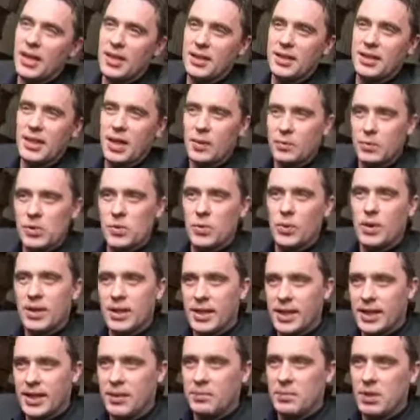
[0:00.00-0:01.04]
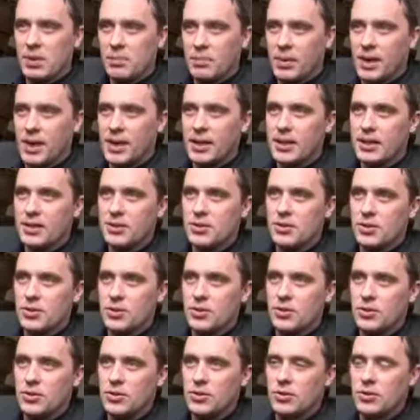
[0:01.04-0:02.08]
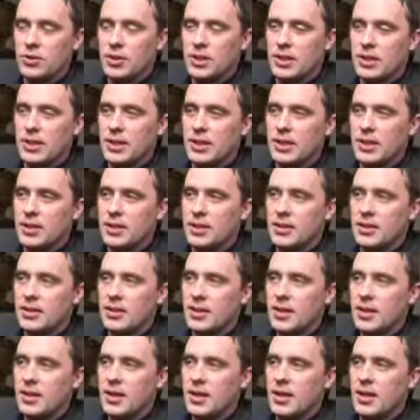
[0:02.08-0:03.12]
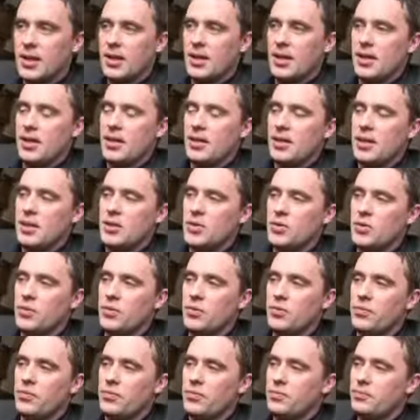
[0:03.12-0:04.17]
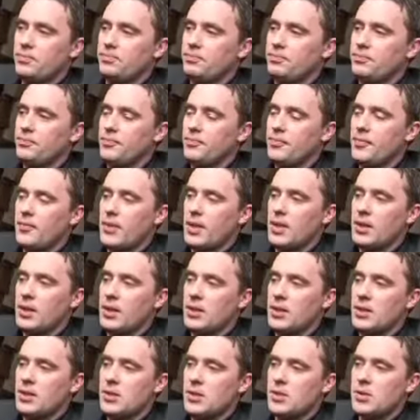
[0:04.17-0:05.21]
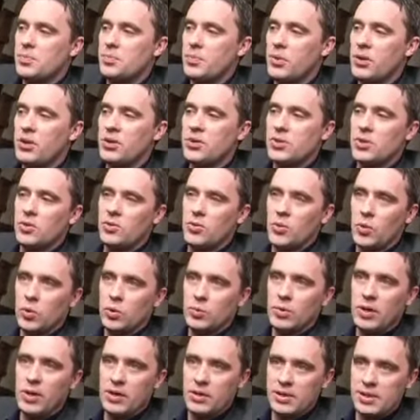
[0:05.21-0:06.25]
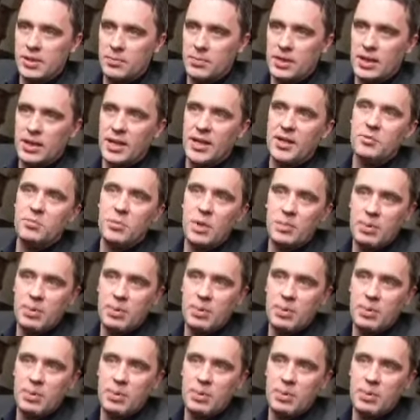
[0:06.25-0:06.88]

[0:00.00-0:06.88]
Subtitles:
I think that was what led me back to the sort of spiritual role models in my life.